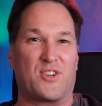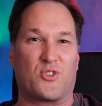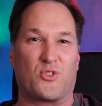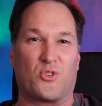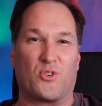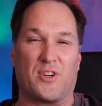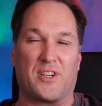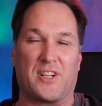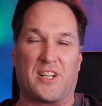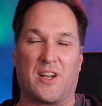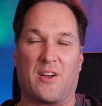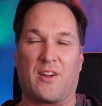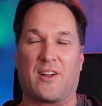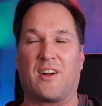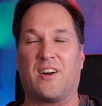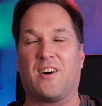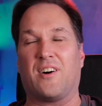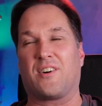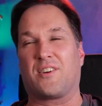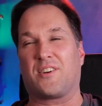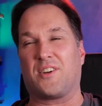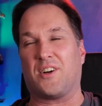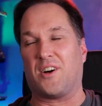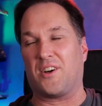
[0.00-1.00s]
Troi going,
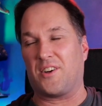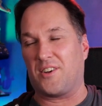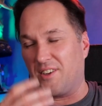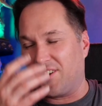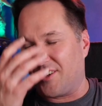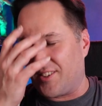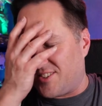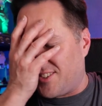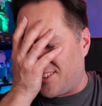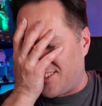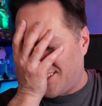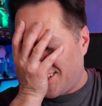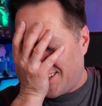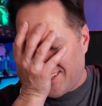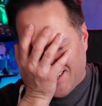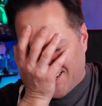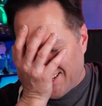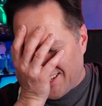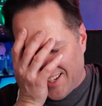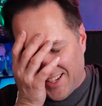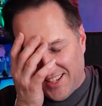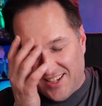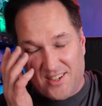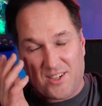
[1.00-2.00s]
oh God,
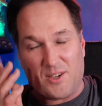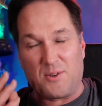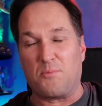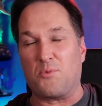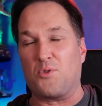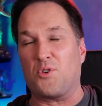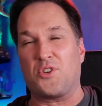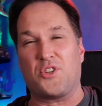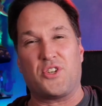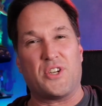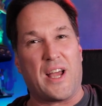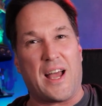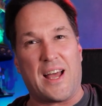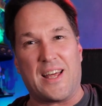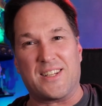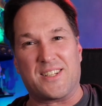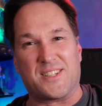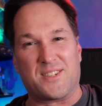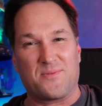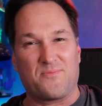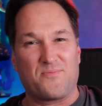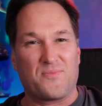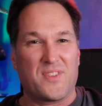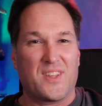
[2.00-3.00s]
no more
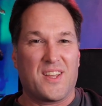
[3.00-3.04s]
jazz.